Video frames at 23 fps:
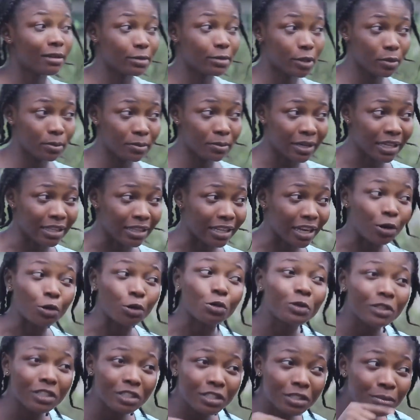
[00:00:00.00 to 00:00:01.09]
There's this
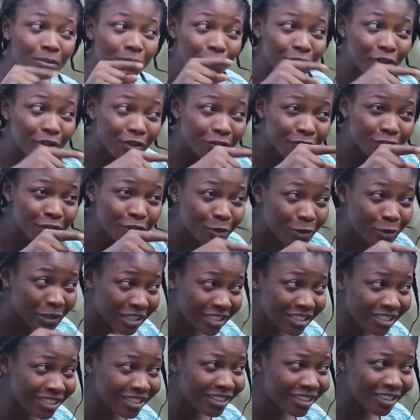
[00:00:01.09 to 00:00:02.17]
handsome man I always see both
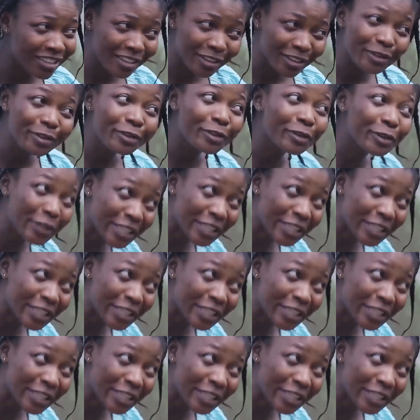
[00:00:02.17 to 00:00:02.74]
of you with.